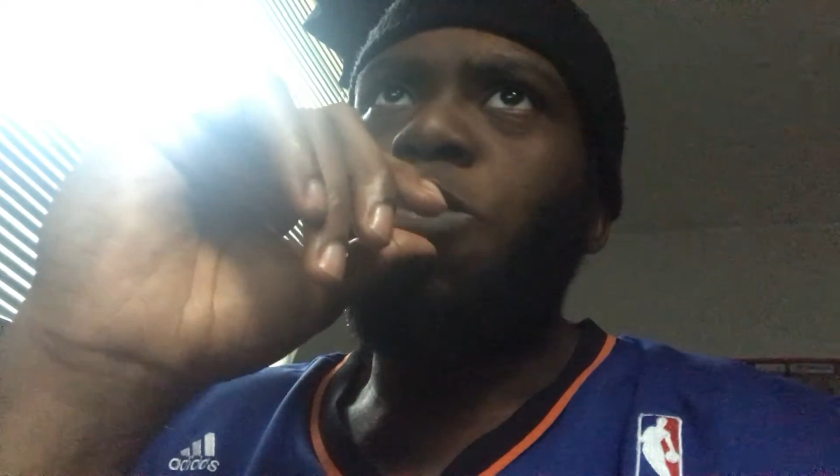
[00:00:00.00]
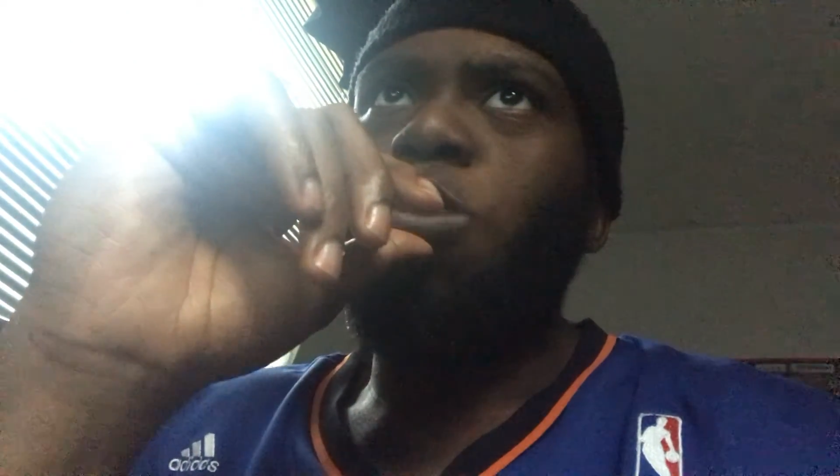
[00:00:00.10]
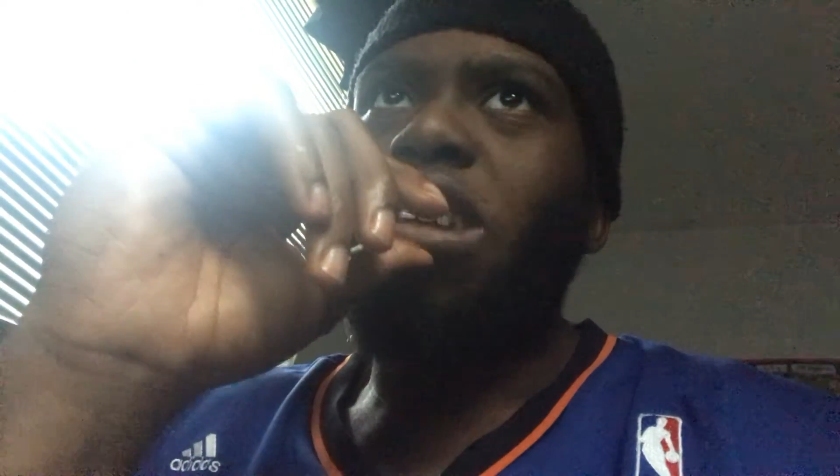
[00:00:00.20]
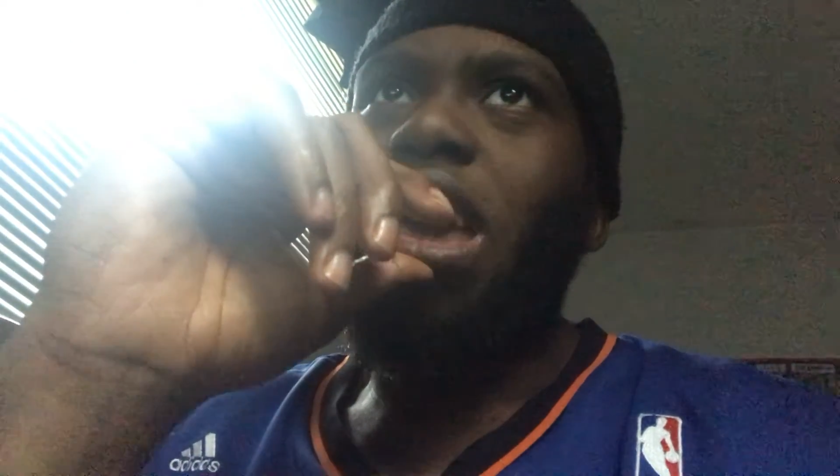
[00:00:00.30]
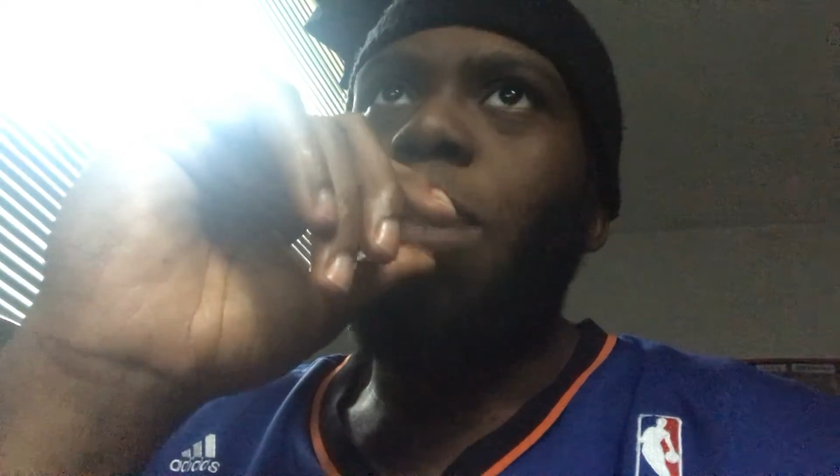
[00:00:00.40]

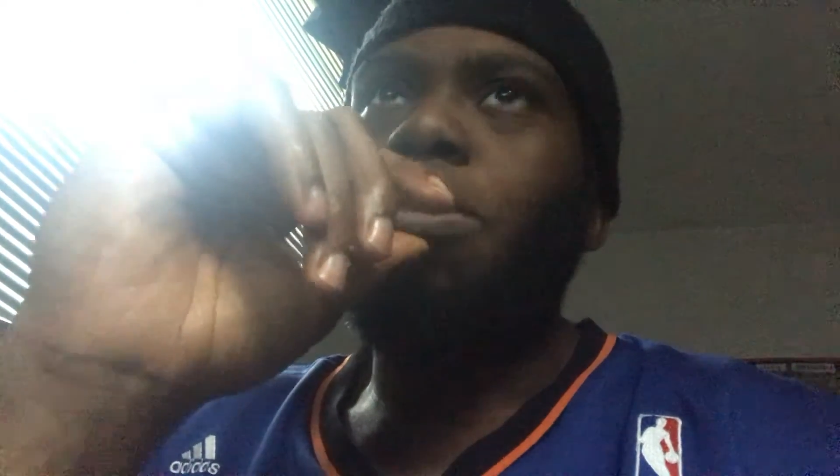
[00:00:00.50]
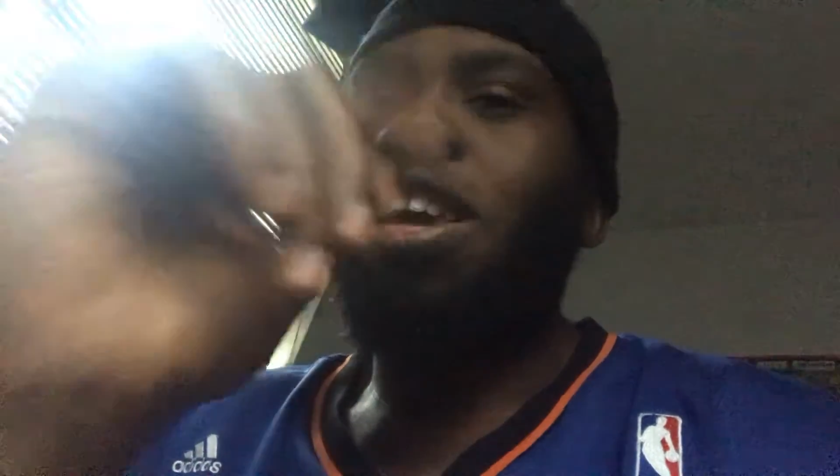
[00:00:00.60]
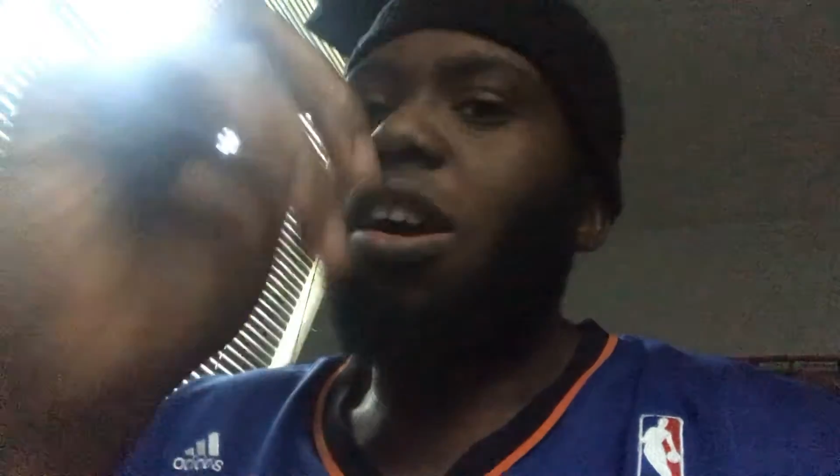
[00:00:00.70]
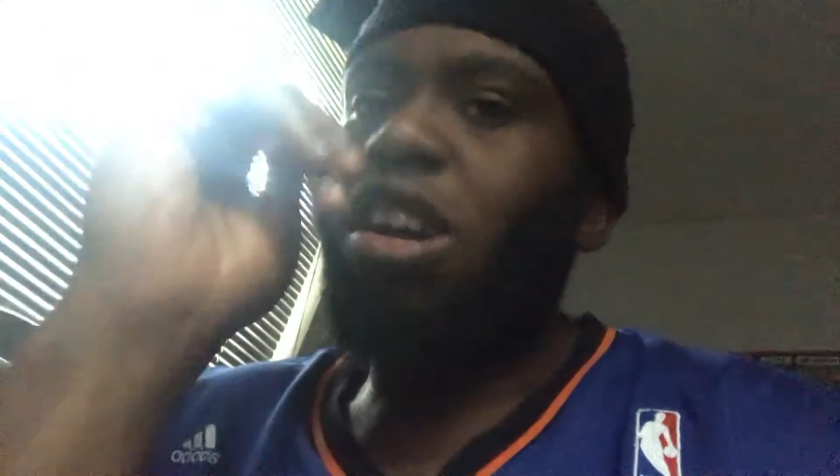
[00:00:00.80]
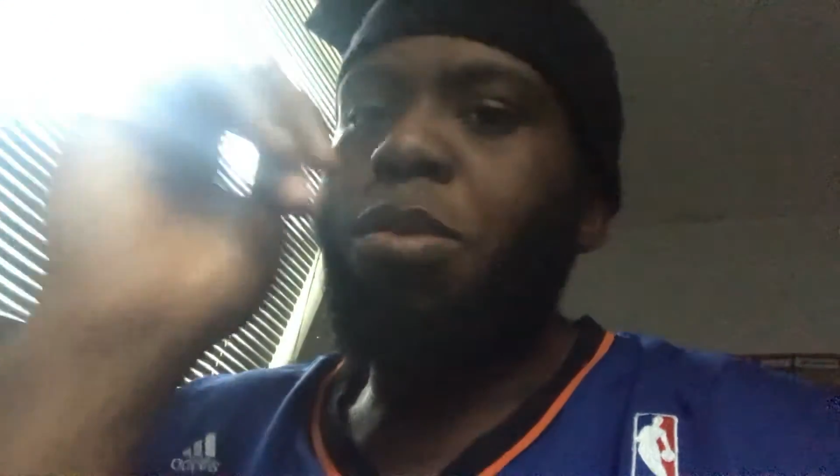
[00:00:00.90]
4
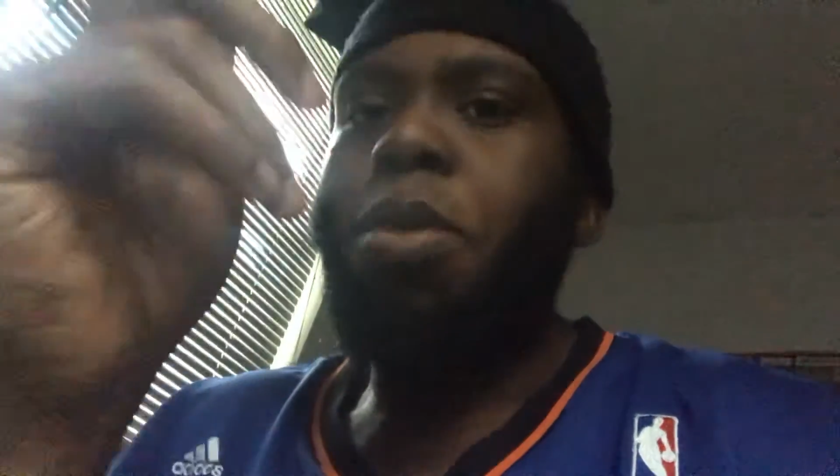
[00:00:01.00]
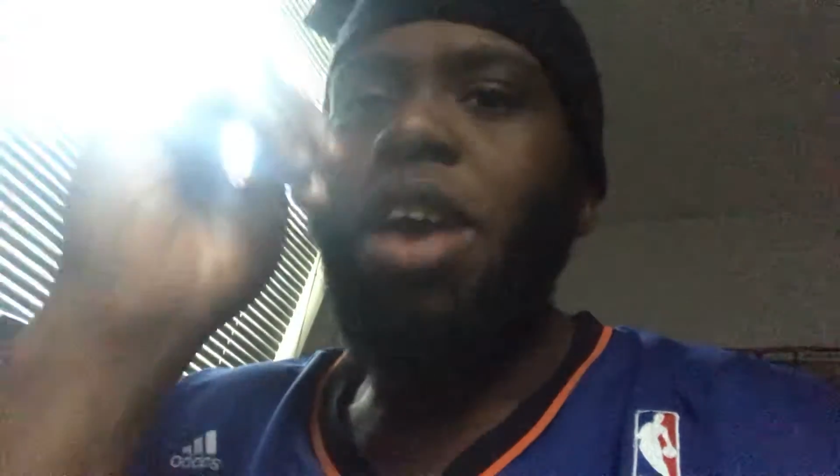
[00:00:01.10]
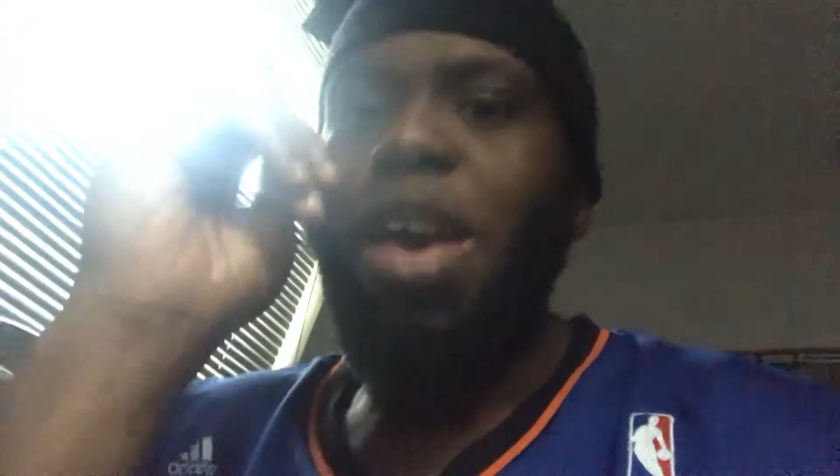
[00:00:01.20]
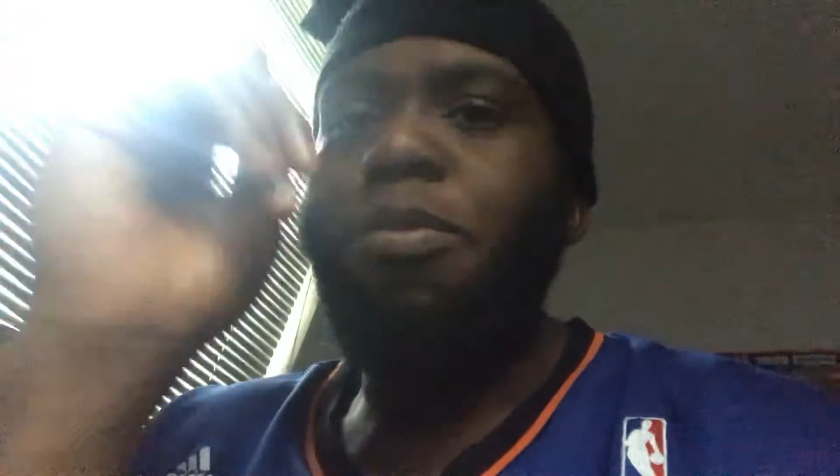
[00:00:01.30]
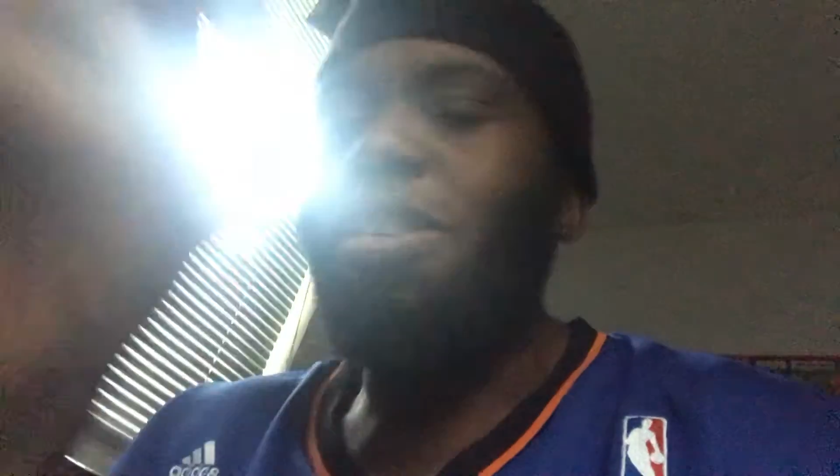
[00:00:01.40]
gameplay. I'm gonna be
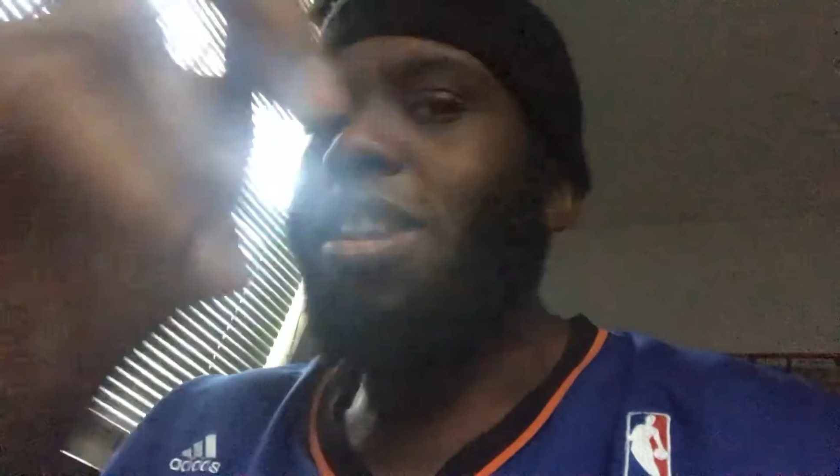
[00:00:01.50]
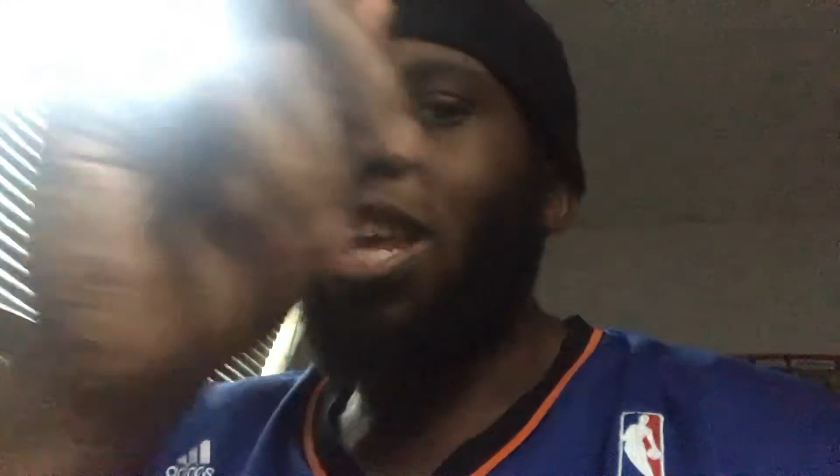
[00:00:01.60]
putting